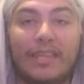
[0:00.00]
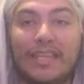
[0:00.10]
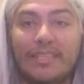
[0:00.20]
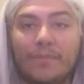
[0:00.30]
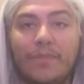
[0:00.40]

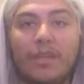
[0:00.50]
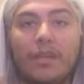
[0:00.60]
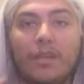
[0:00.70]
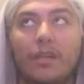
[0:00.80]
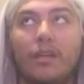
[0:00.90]
this.
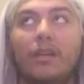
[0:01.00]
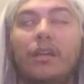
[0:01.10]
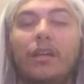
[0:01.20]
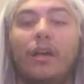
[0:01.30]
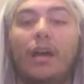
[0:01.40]

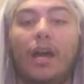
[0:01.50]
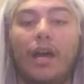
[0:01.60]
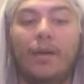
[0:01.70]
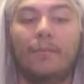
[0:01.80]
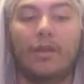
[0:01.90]

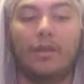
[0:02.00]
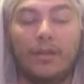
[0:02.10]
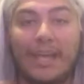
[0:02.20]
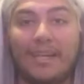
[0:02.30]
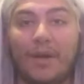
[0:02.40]
And
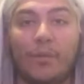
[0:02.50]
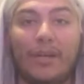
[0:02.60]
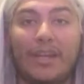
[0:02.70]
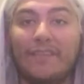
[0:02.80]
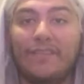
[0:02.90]

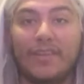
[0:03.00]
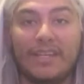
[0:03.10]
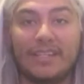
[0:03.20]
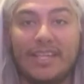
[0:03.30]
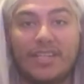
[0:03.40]
when I feel the
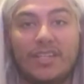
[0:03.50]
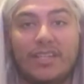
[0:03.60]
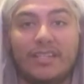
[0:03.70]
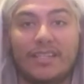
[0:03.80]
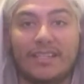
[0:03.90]

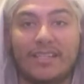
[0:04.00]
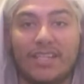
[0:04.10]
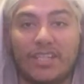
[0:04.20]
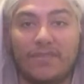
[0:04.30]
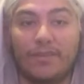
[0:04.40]
extensions, these
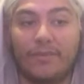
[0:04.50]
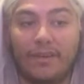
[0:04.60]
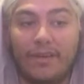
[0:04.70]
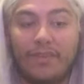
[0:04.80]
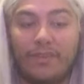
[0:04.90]
extensions feel
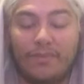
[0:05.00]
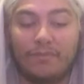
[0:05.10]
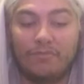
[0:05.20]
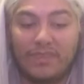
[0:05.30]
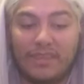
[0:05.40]
very,
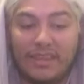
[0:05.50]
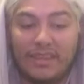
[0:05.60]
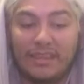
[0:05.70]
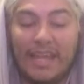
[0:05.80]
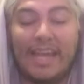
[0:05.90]

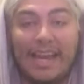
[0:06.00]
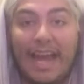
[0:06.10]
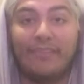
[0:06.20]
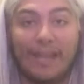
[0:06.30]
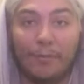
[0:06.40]
they could
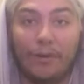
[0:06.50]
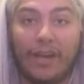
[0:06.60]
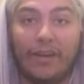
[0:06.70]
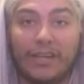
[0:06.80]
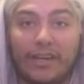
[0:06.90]
have a lot more
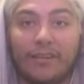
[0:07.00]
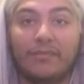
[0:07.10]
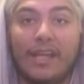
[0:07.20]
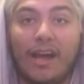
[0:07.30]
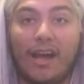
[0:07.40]
hair in here.
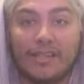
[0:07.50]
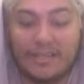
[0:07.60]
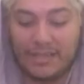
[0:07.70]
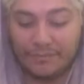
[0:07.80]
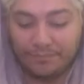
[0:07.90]
Like,
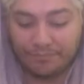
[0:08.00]
honestly,